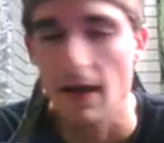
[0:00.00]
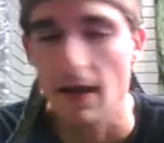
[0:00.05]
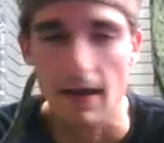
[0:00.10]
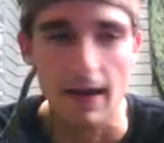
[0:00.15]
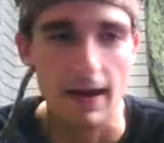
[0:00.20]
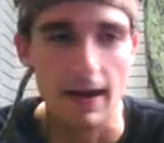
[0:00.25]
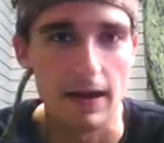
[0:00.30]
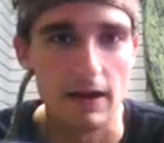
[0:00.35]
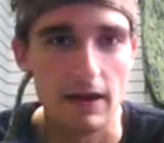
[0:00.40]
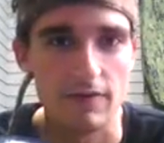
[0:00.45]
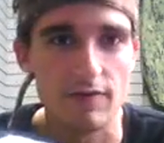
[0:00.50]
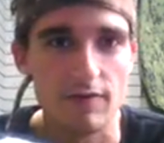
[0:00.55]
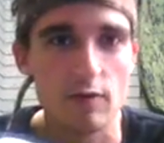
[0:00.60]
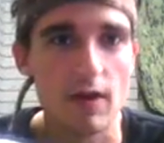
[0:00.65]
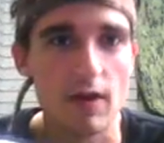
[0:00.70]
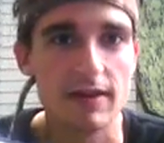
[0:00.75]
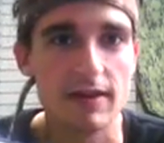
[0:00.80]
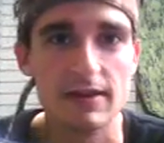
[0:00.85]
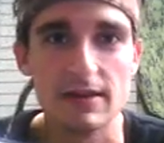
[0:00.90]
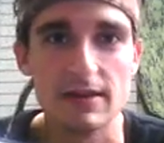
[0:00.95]
And if you've
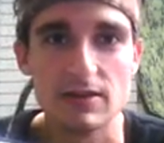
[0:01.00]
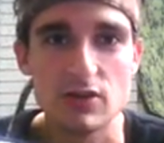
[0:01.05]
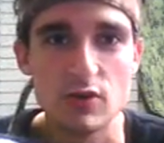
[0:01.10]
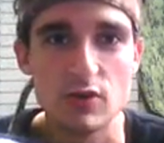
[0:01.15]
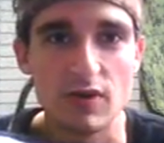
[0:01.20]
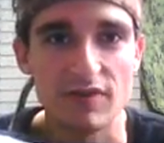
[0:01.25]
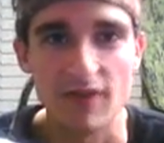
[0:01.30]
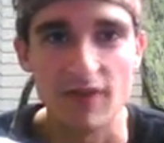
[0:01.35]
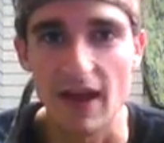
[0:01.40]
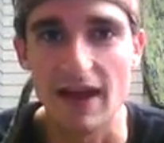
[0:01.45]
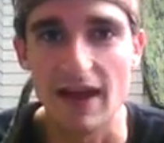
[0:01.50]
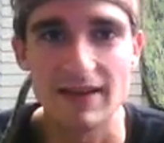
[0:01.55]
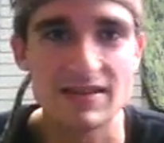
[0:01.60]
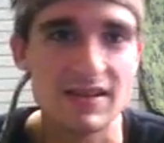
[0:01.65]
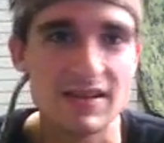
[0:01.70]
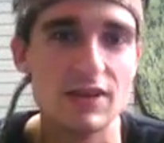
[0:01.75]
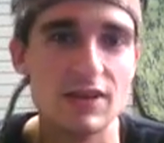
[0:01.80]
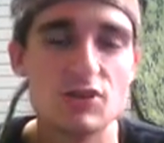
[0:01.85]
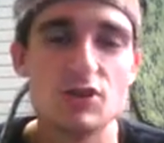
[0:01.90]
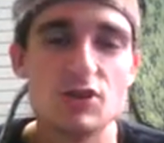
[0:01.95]
got to get to a flag
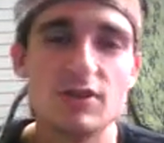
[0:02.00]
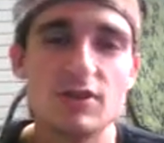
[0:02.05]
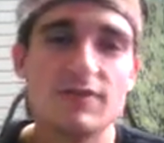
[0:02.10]
station,